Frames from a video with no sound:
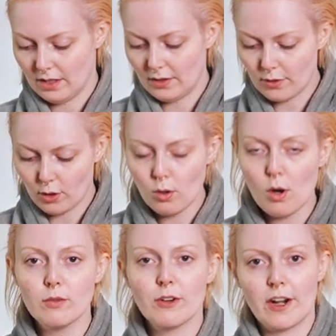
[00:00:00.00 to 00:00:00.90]
If I
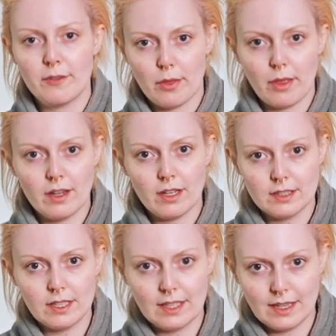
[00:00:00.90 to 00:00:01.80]
go over everything I
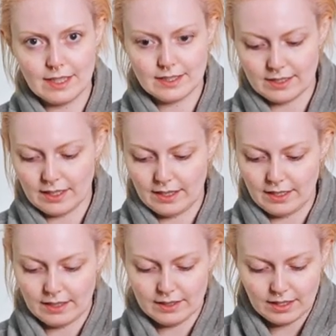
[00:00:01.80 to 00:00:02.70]
did last night,
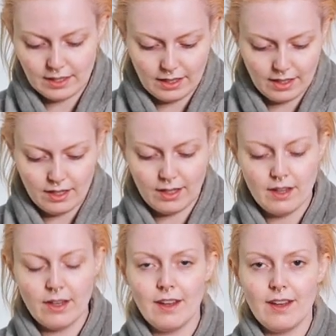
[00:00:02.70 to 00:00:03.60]
I did the...
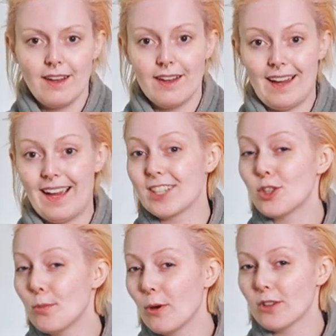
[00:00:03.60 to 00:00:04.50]
I
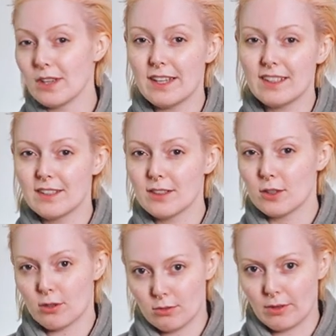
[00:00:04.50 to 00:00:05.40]
actually bought like
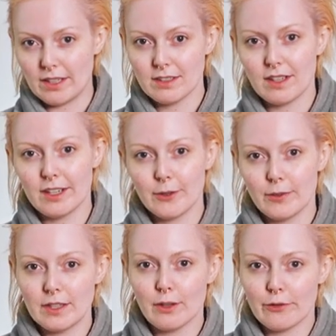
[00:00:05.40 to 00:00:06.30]
correct kind of
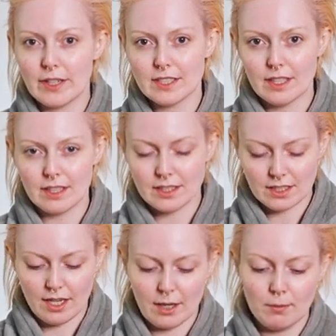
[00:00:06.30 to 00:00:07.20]
interfacing this
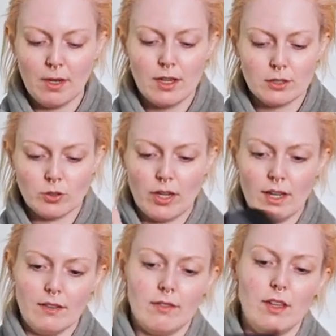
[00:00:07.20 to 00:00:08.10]
time. So I
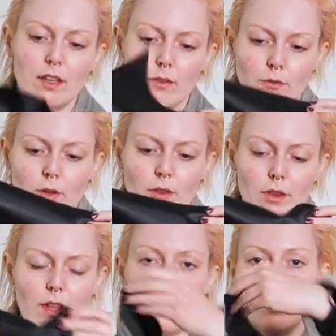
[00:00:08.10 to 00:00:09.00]
have the front
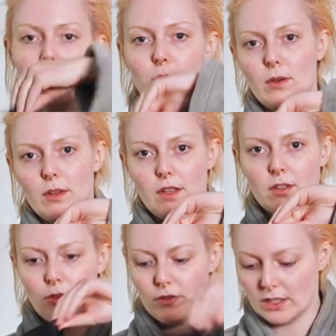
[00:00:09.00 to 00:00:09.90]
thing with
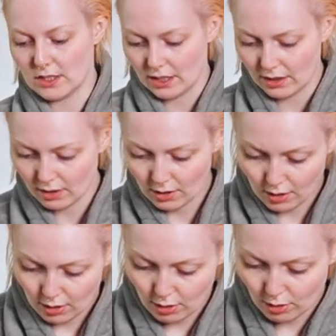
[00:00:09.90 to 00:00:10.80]
interfacing
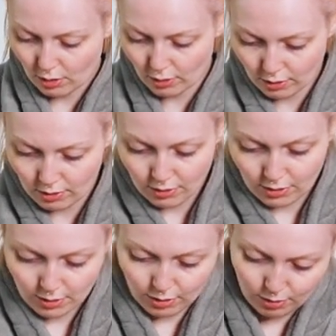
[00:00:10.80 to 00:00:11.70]
on
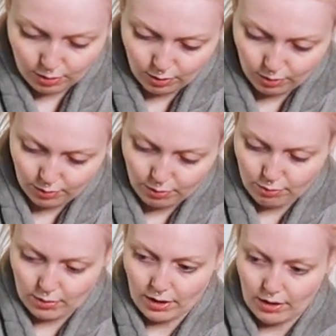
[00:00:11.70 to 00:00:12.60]
all
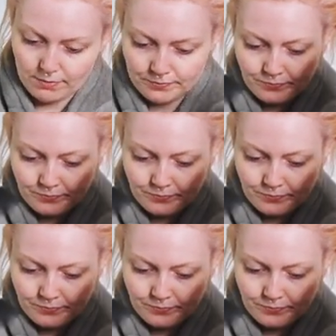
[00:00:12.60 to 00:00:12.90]
three